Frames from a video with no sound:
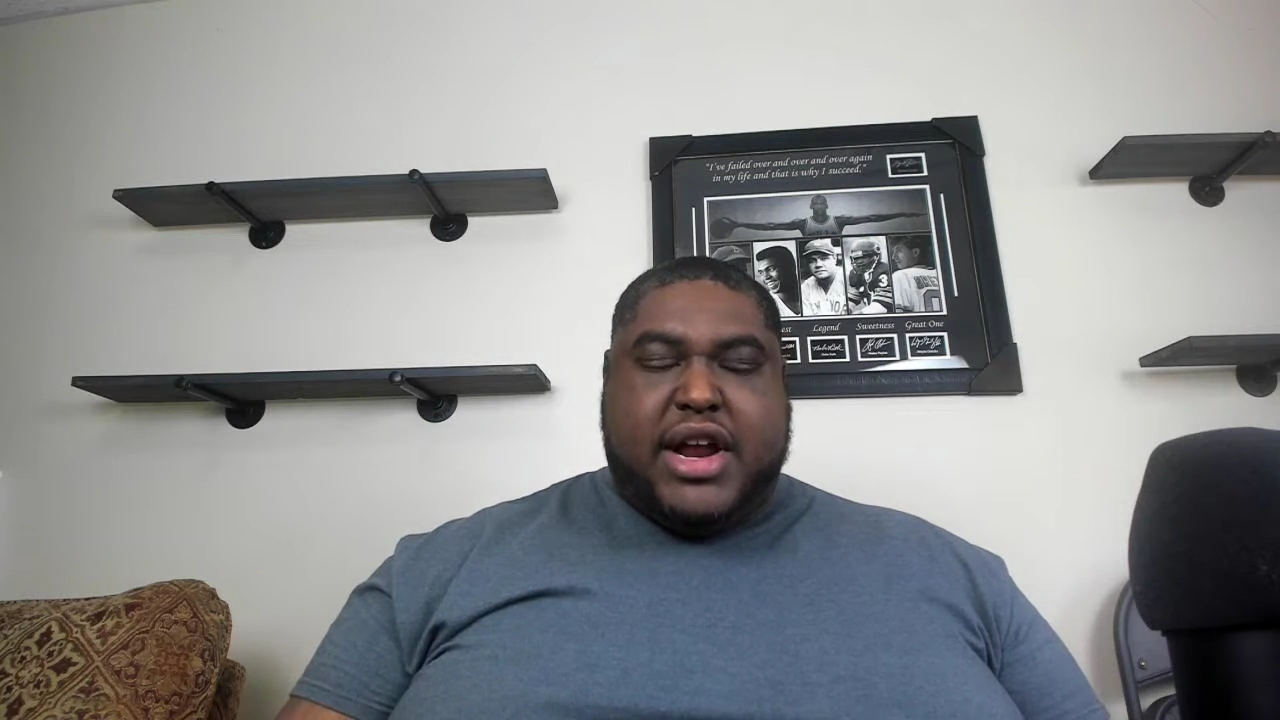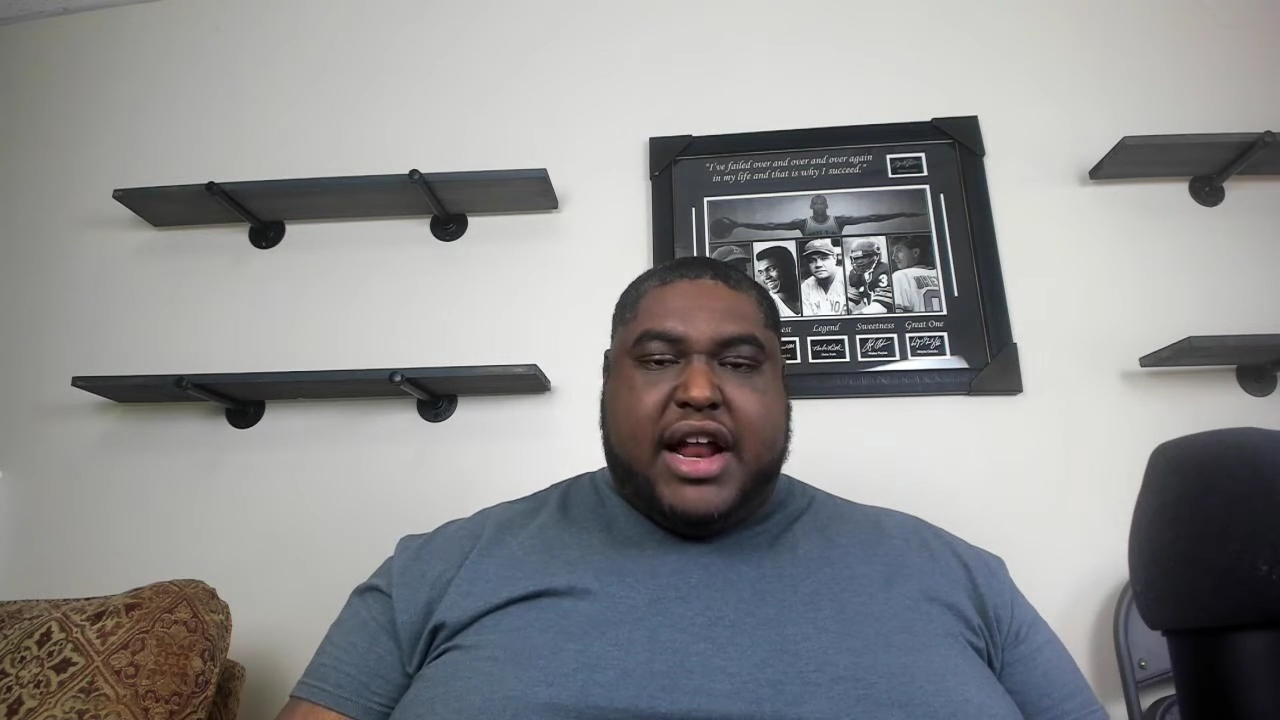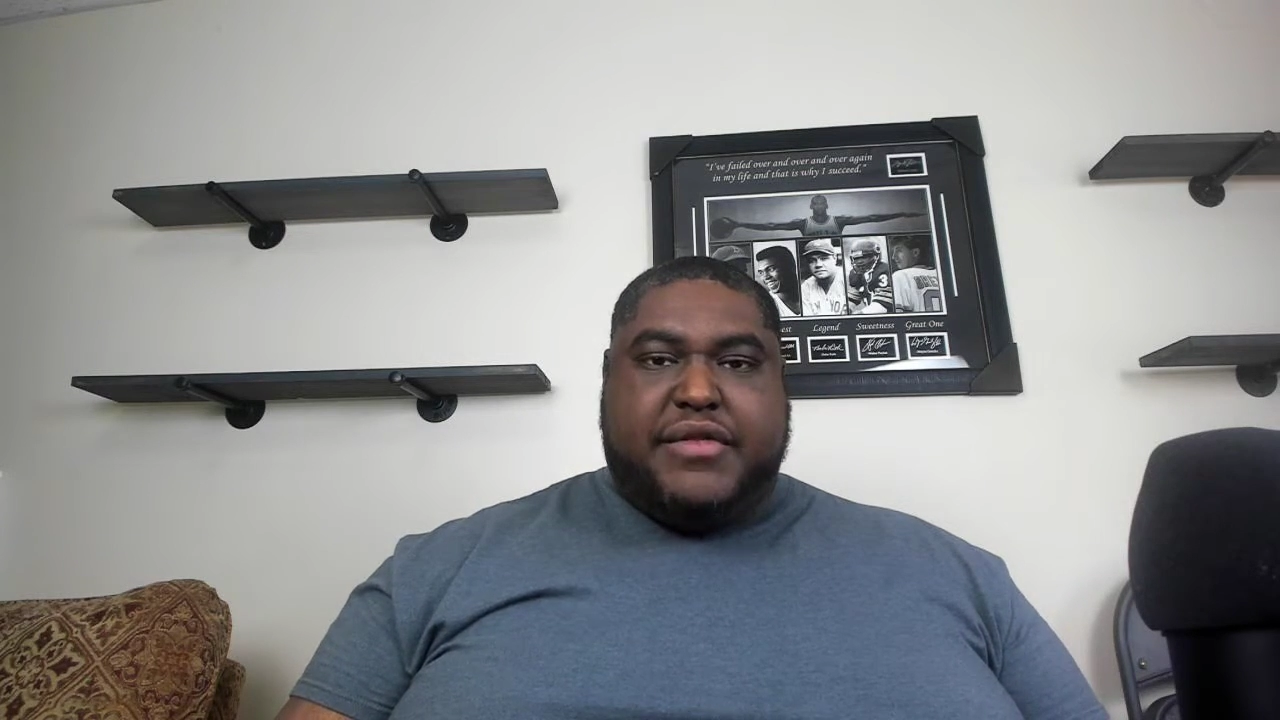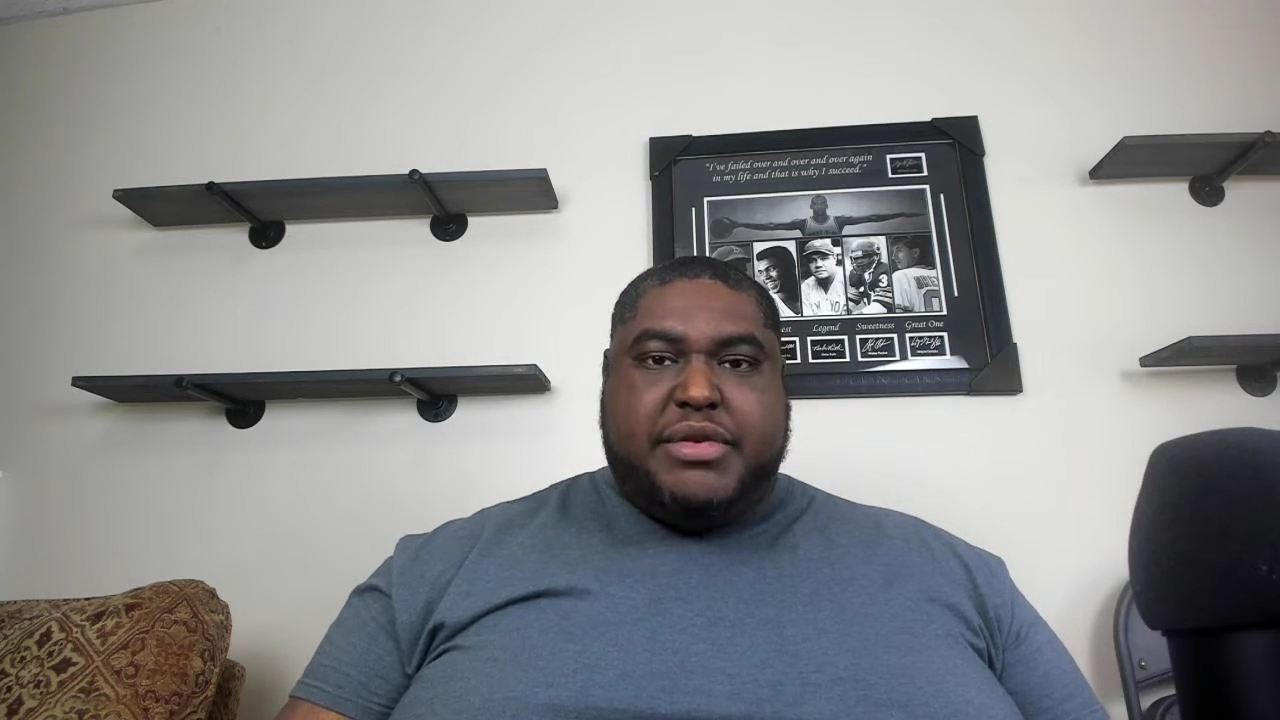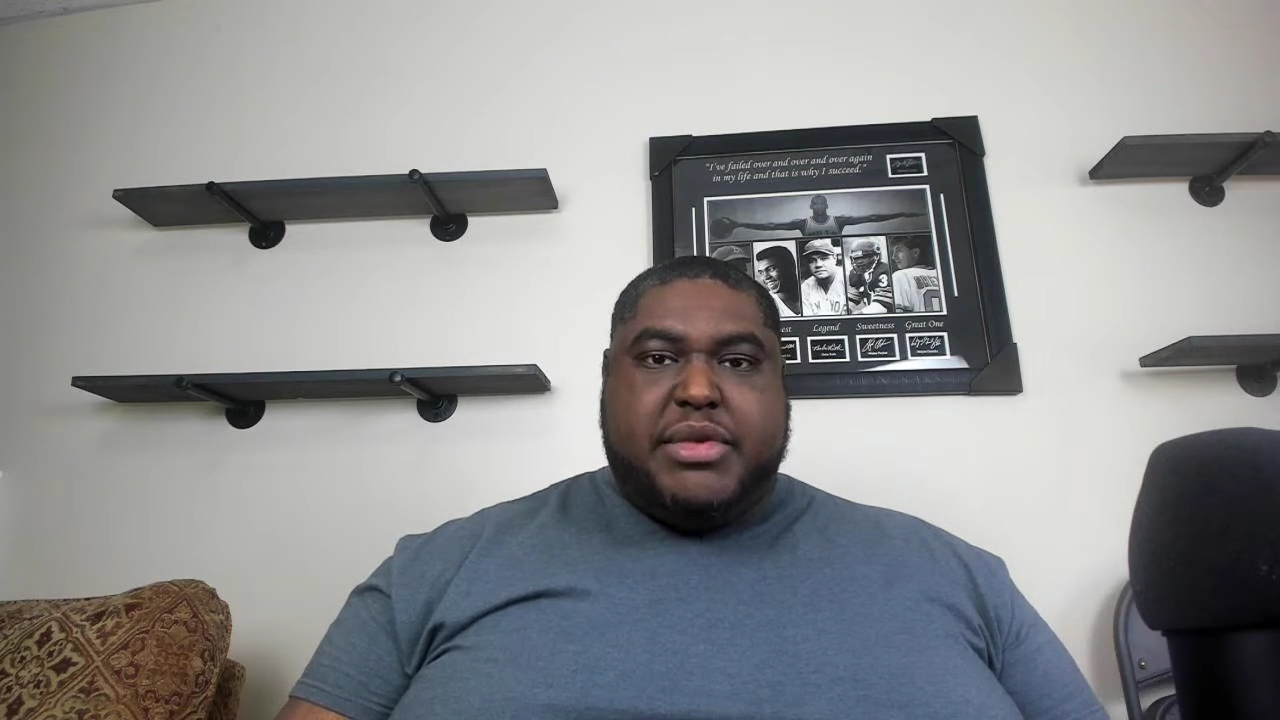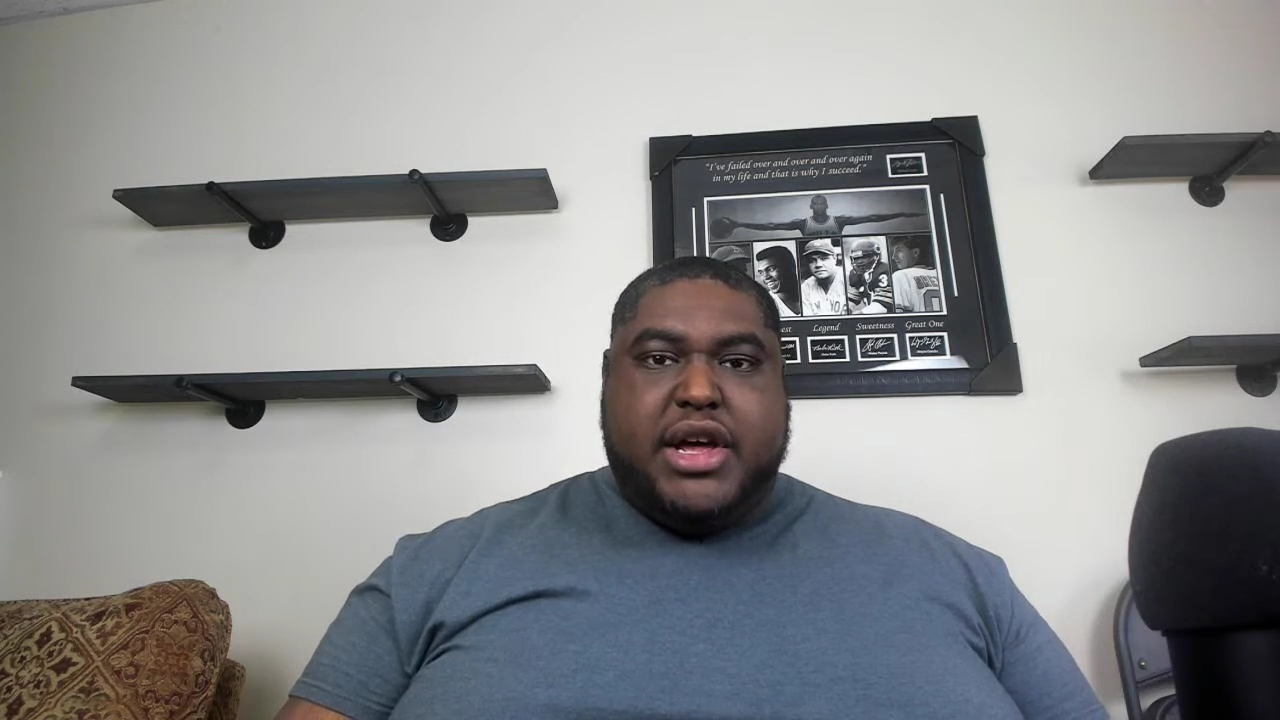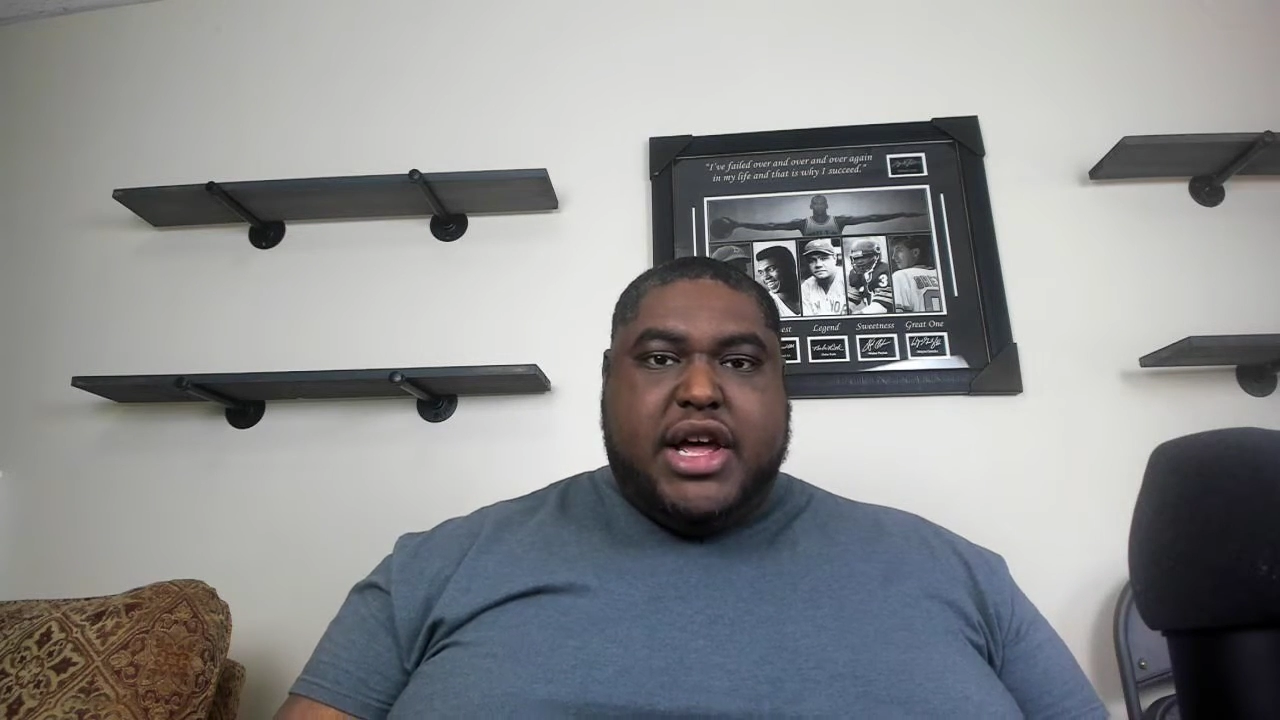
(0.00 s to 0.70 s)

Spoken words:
out of them.